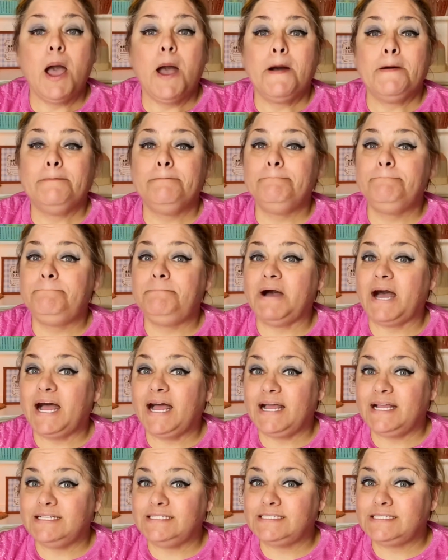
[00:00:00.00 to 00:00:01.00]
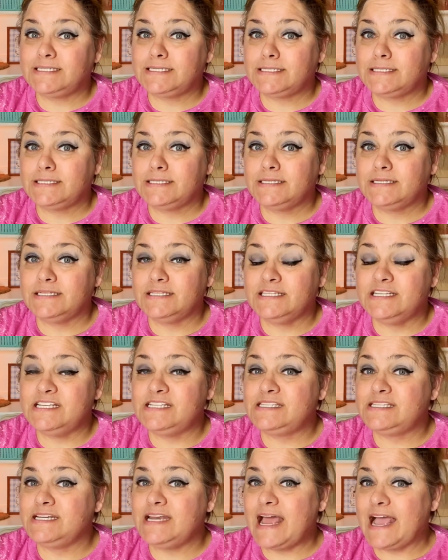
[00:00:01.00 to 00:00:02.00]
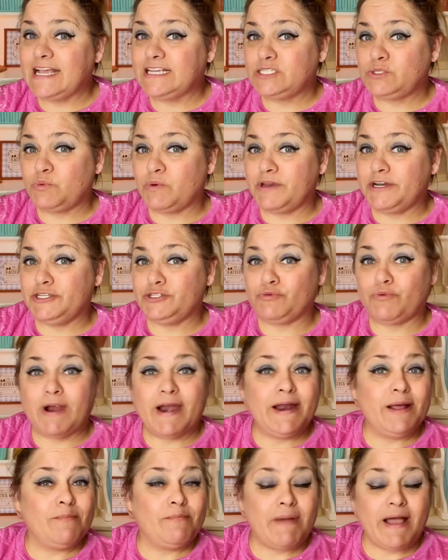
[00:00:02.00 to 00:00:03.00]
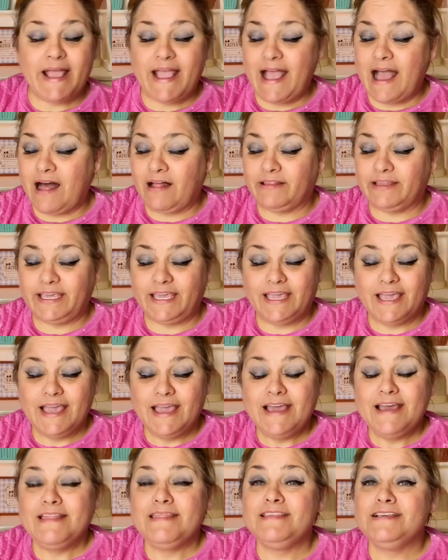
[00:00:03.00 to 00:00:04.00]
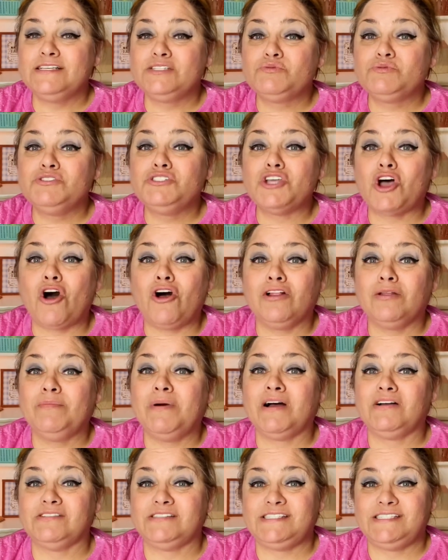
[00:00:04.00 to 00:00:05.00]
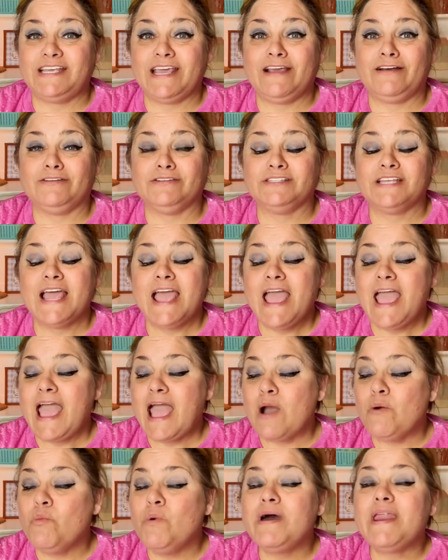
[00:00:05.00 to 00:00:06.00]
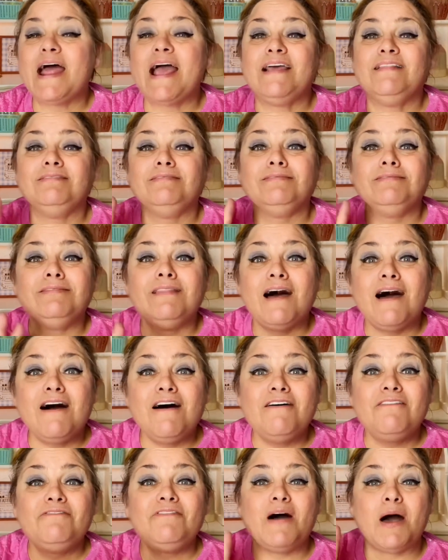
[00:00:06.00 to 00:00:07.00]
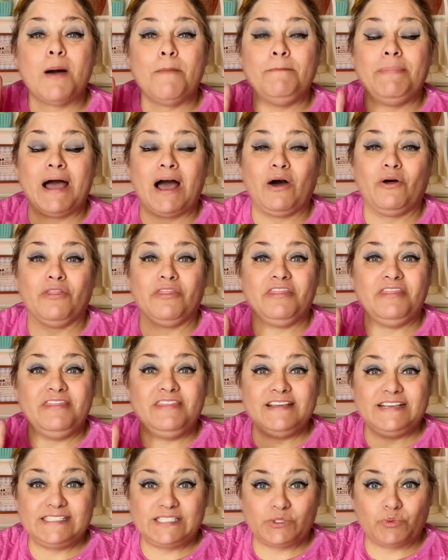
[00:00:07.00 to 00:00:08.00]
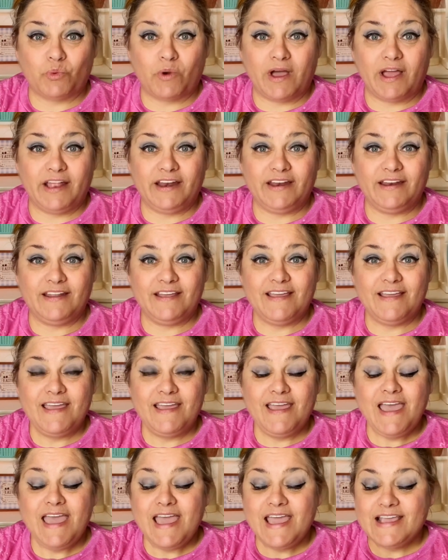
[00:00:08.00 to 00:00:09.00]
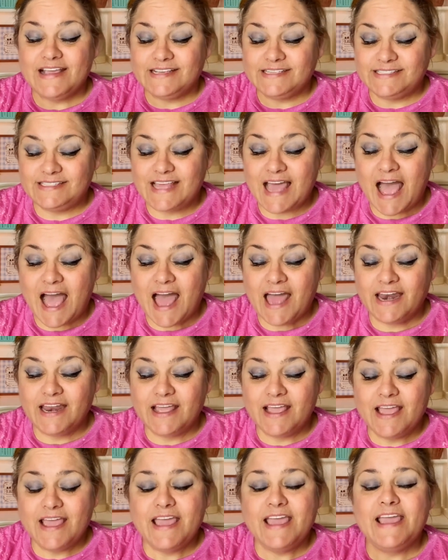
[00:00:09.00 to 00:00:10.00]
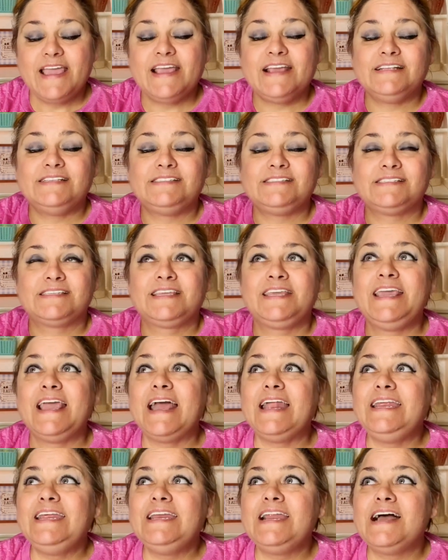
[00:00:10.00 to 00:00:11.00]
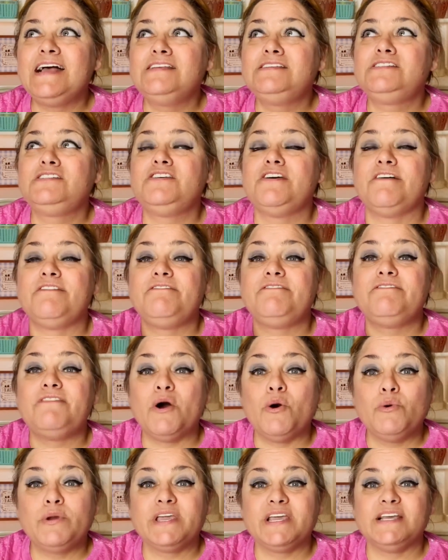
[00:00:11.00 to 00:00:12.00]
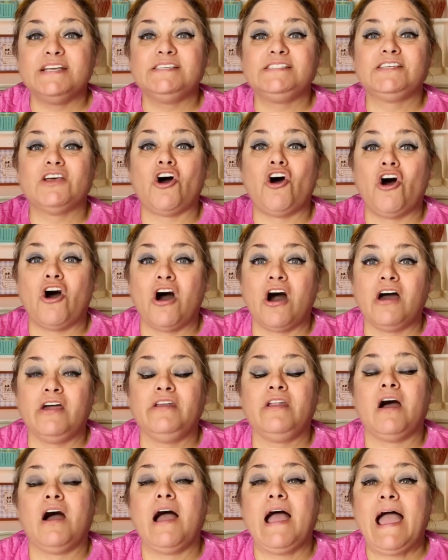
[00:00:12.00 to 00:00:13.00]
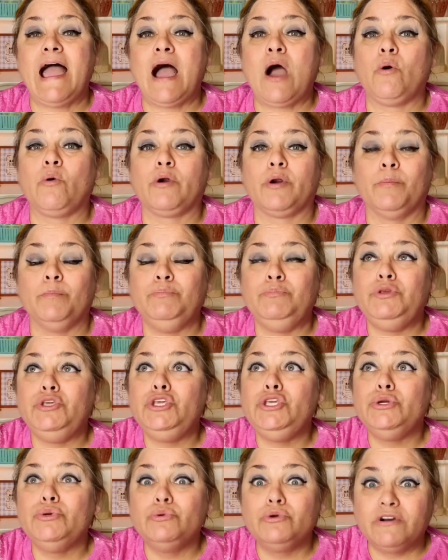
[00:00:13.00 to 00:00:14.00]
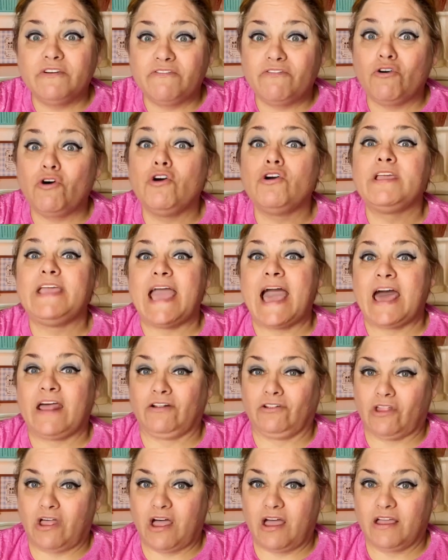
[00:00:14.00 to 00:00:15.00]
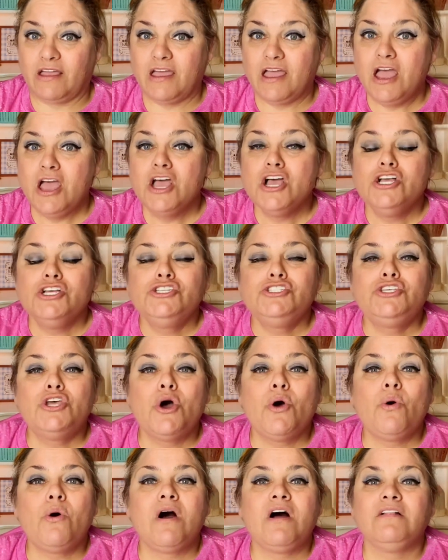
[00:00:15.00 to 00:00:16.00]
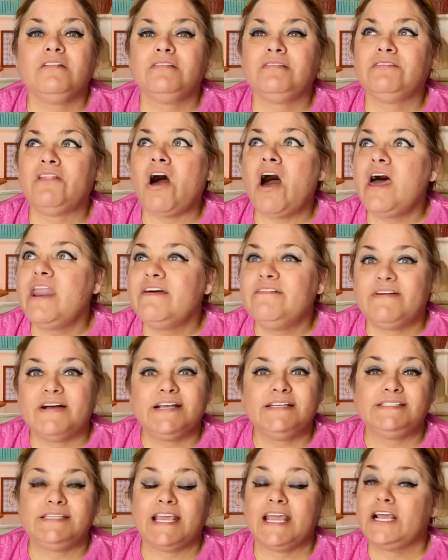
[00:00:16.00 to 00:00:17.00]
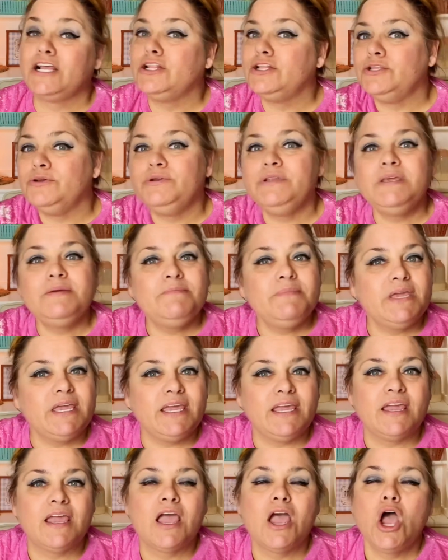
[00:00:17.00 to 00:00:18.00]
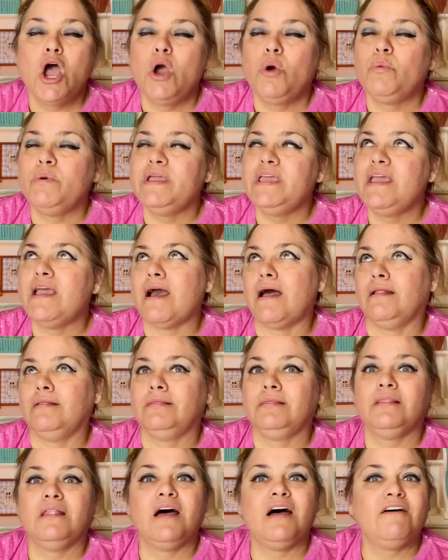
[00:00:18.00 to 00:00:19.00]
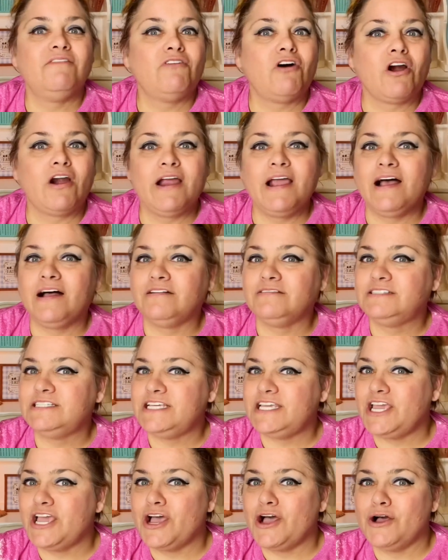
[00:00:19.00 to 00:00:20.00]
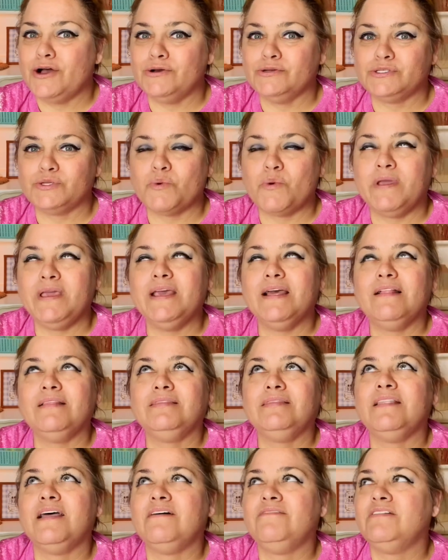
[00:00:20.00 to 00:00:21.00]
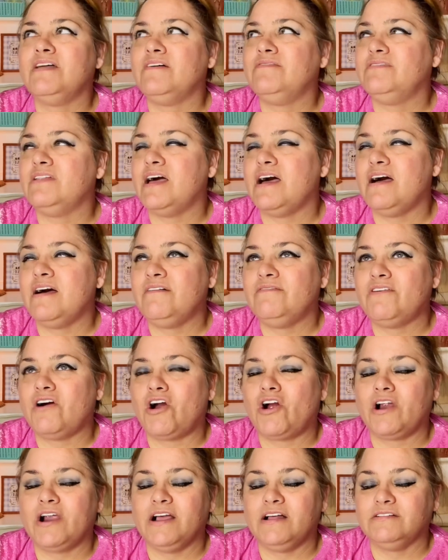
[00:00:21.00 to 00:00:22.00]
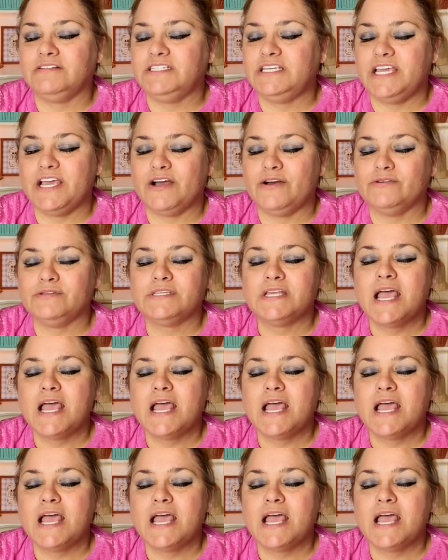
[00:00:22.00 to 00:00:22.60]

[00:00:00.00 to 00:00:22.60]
but this next one is right up my alley. This one's all about sales. And what I love about this one is that it's getting us to focus on our beautiful catalog. So a lot of us, including me, we love our LTOs. We love, love, love our LTOs.